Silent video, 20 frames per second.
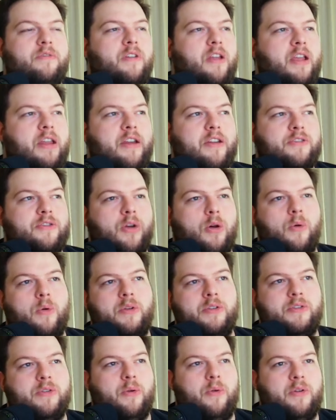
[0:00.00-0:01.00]
it is
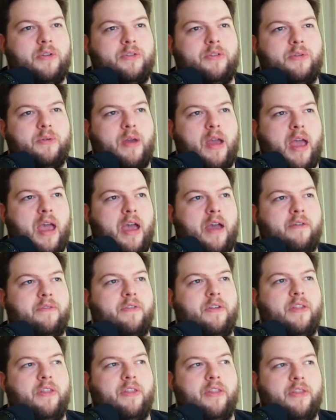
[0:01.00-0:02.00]
always going to have
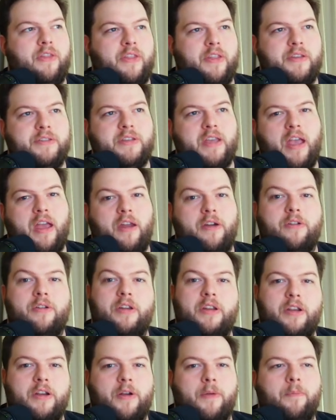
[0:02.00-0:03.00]
this header
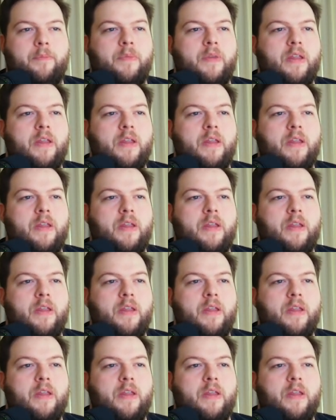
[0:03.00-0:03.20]
here.